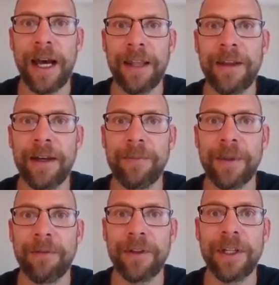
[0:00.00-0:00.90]
other
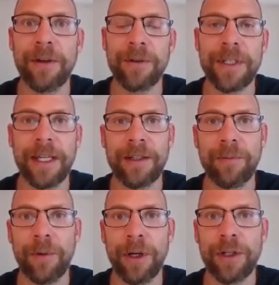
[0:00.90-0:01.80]
videos
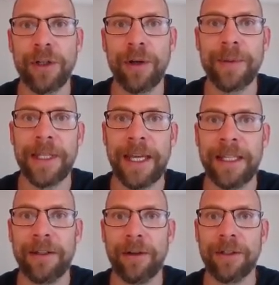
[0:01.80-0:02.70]
and workshops
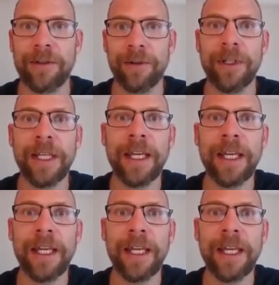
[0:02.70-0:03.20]
and also